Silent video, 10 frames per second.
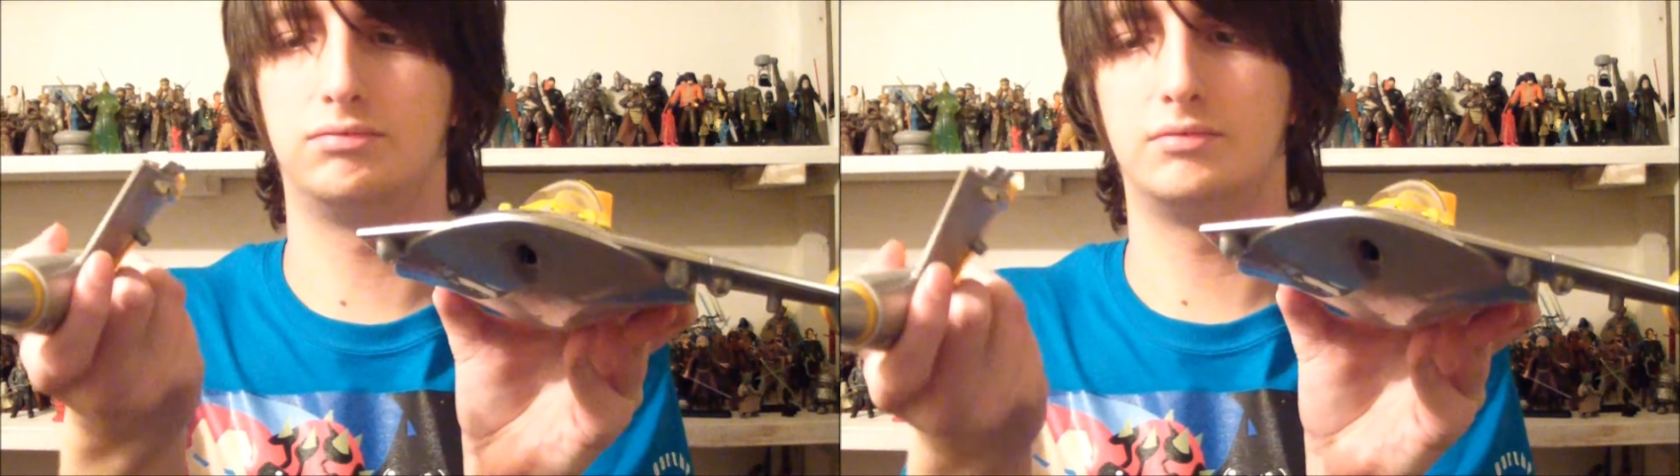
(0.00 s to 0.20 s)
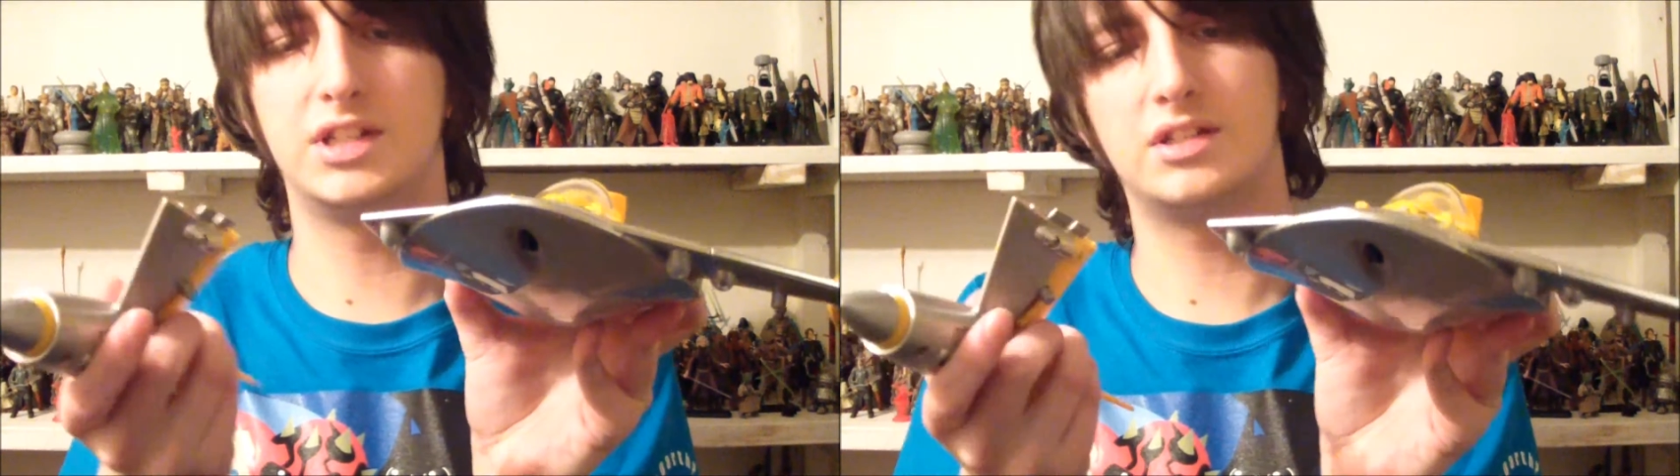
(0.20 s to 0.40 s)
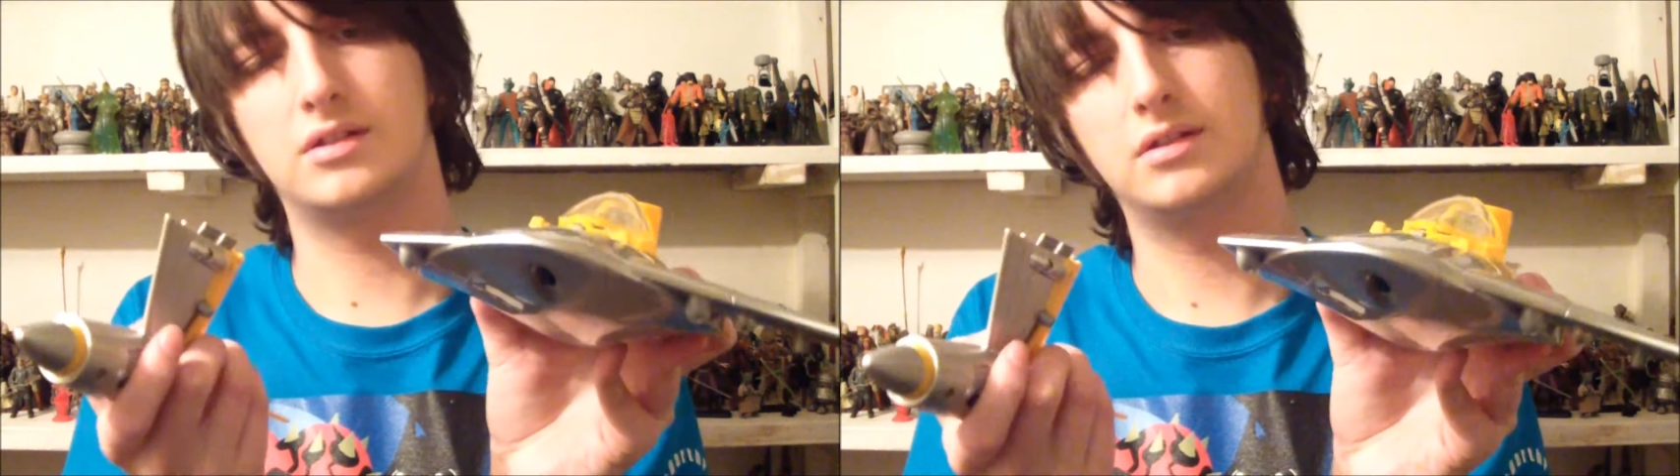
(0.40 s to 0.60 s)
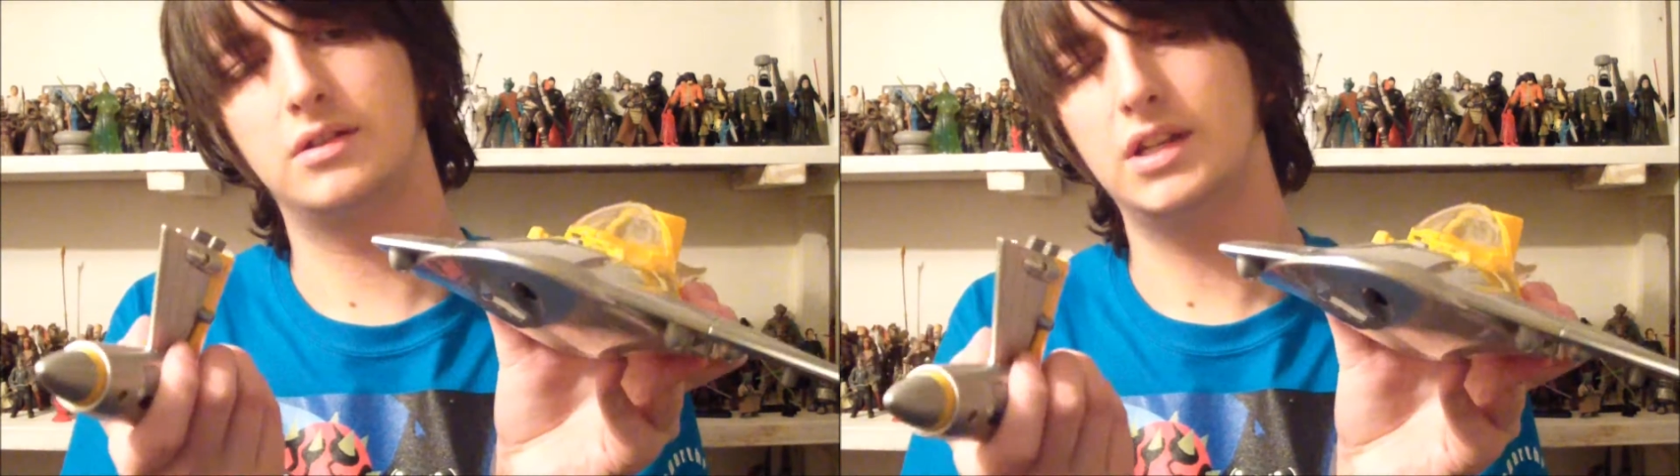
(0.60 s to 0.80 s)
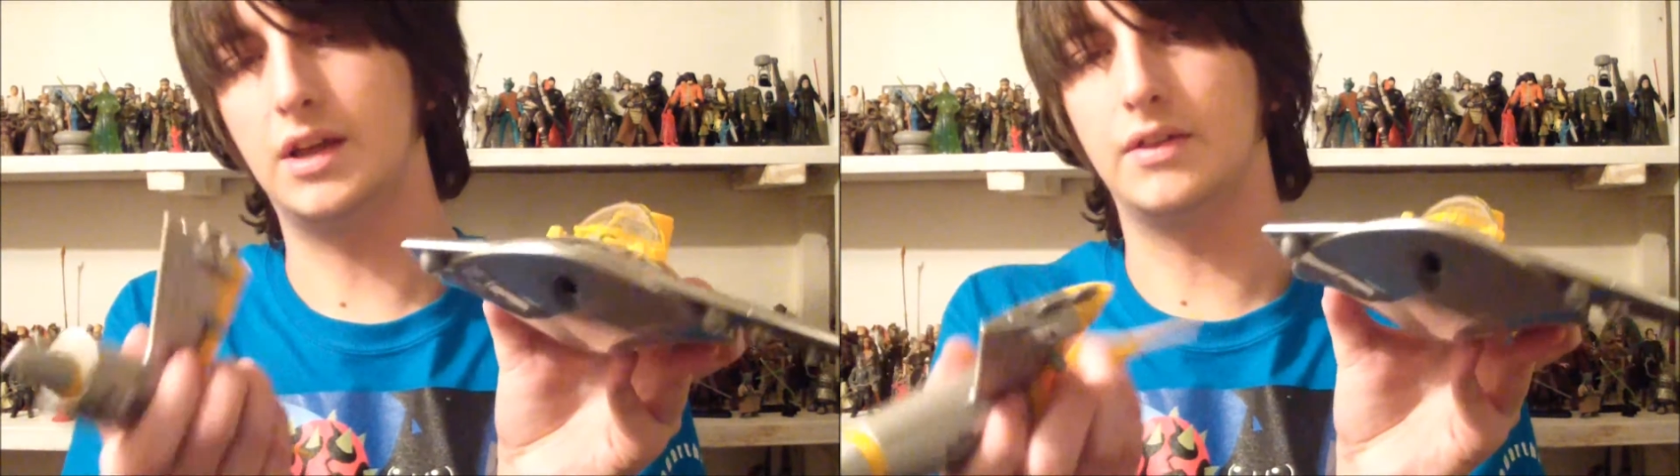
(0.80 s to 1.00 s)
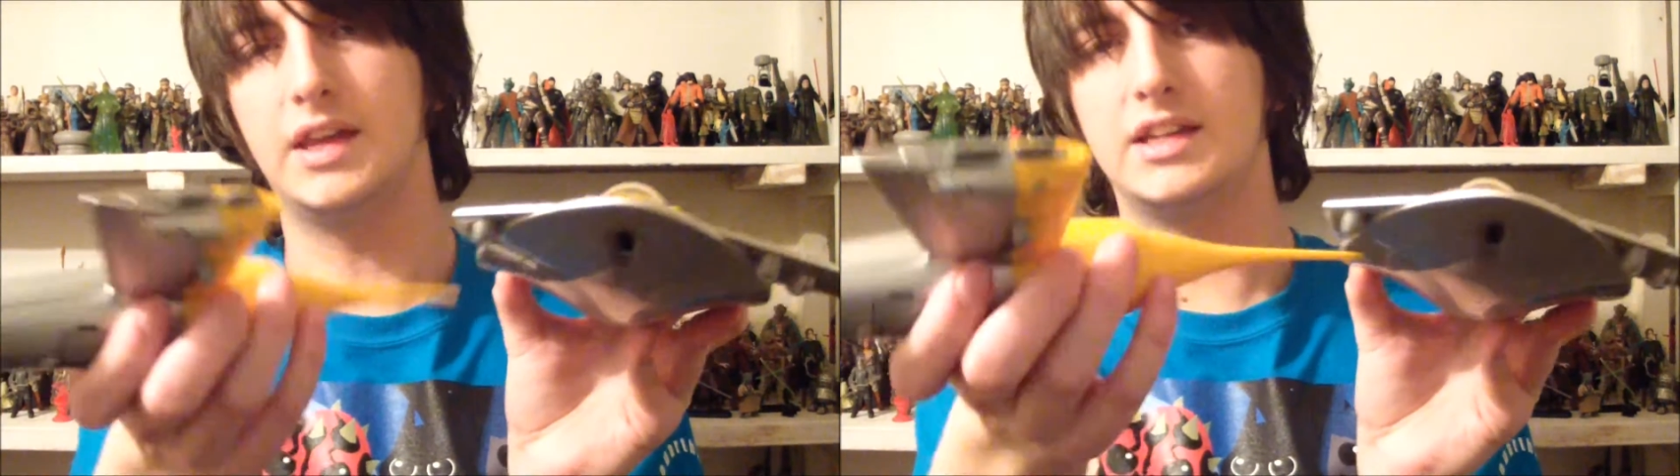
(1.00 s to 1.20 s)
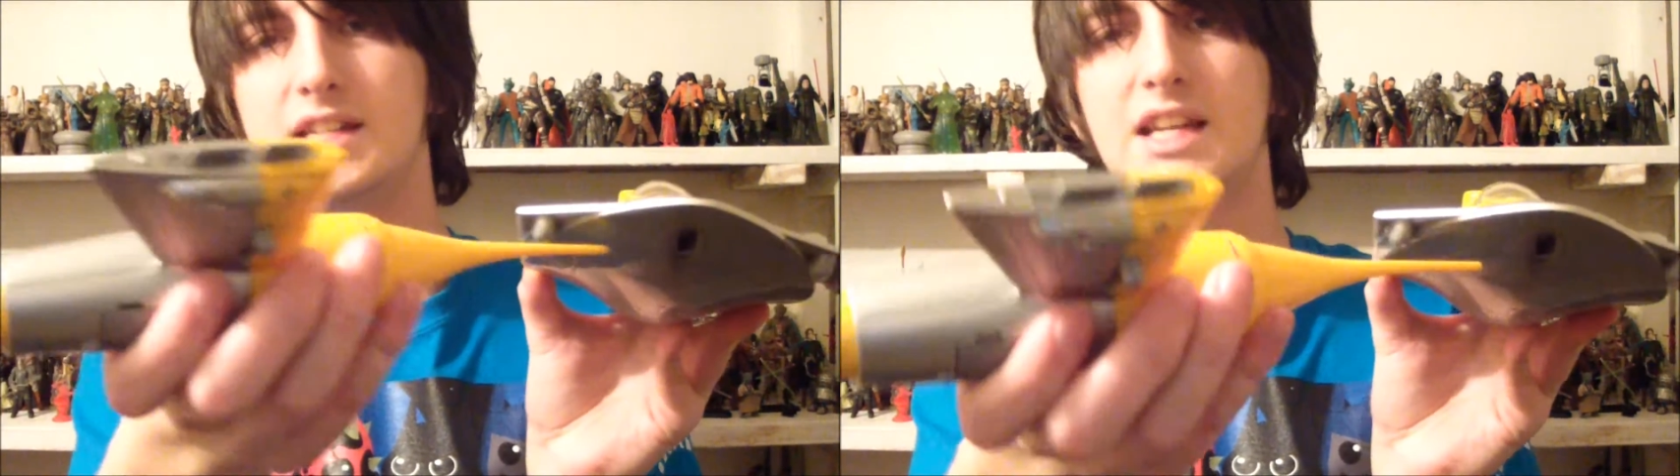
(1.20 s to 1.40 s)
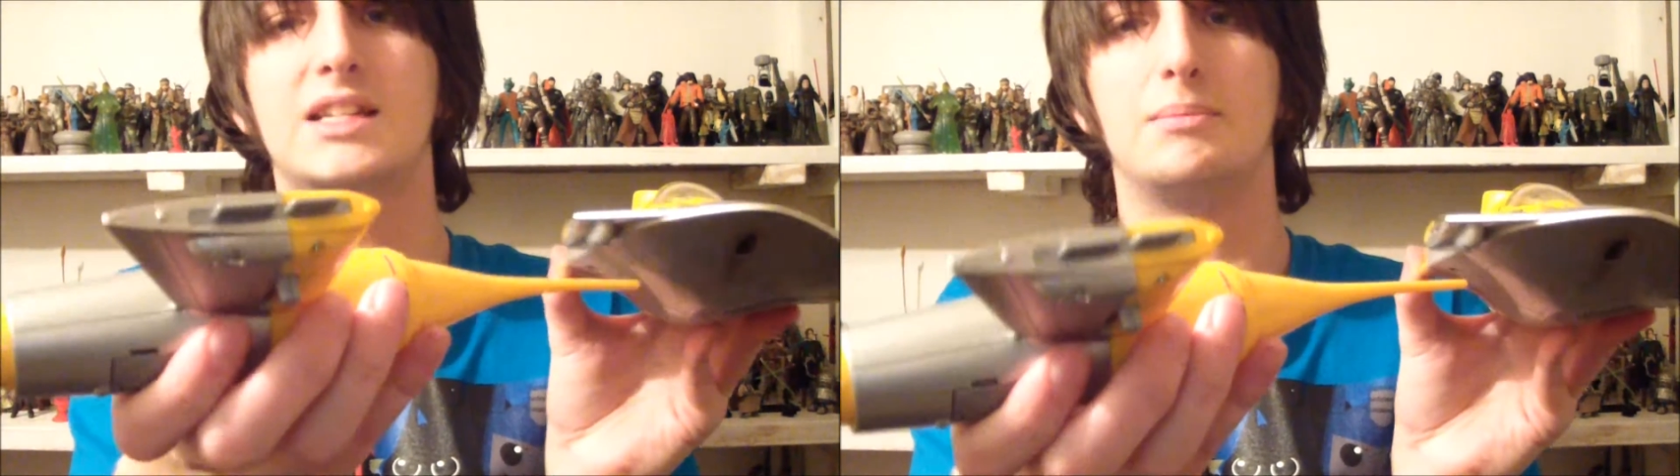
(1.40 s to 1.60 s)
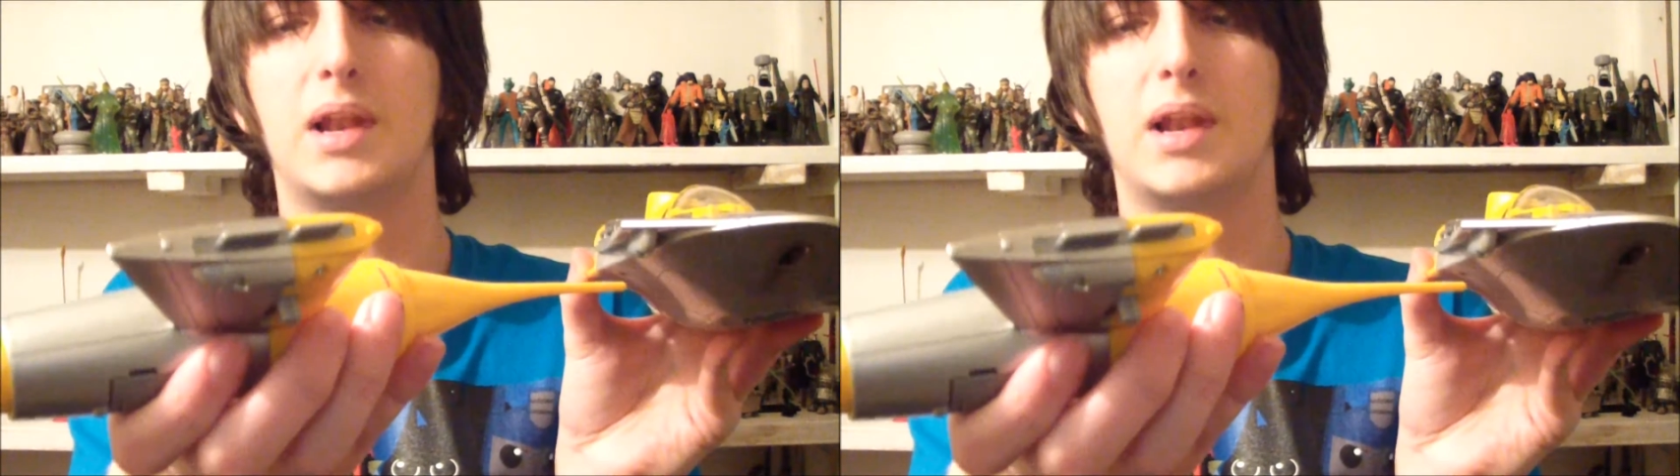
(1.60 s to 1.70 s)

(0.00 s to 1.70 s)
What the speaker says: there's, you know, it stays in